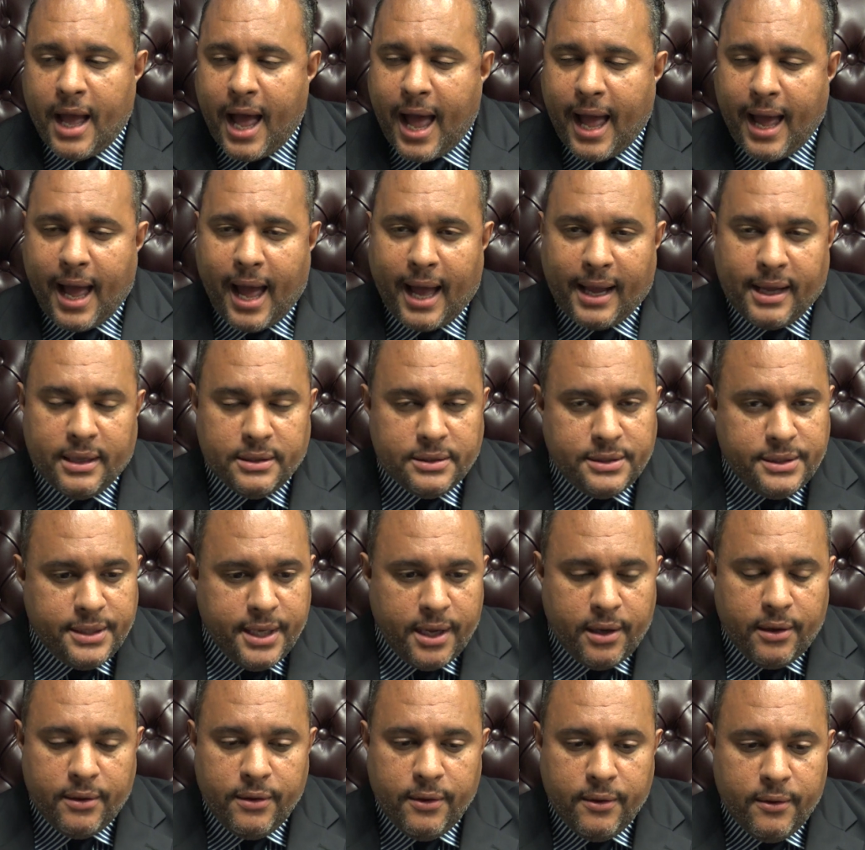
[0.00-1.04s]
I can
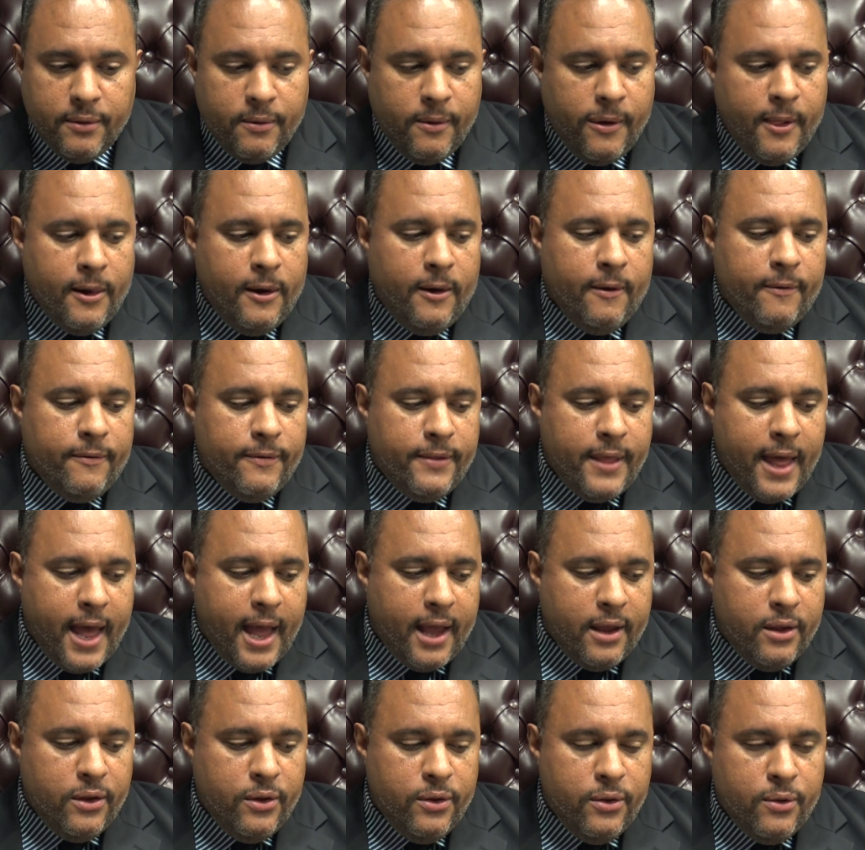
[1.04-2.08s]
tell you
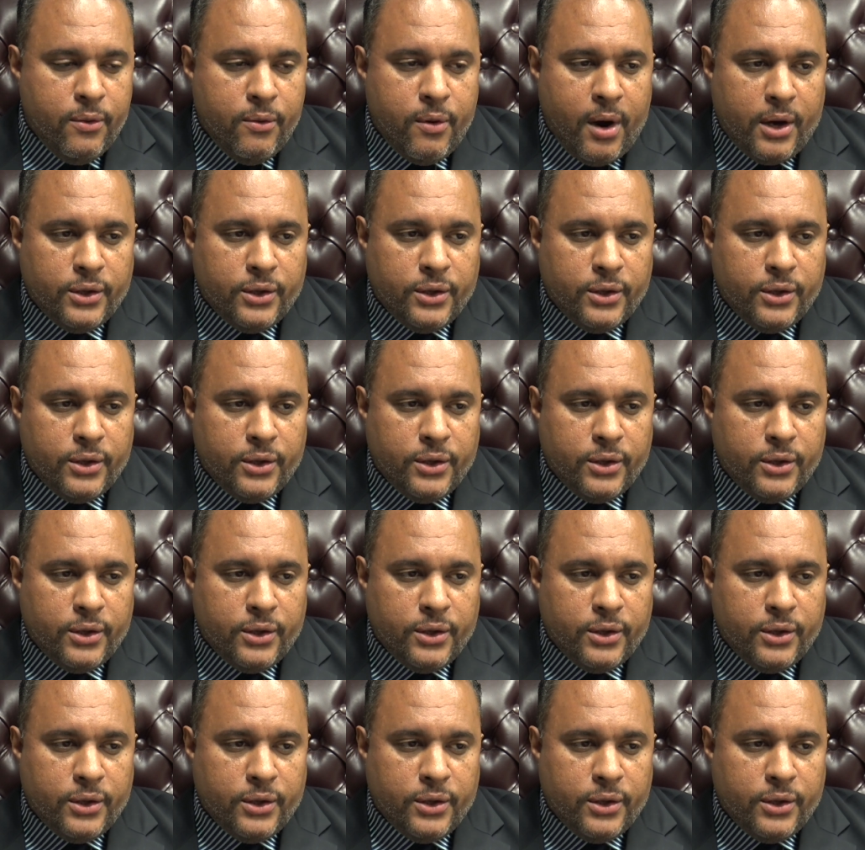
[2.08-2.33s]
that you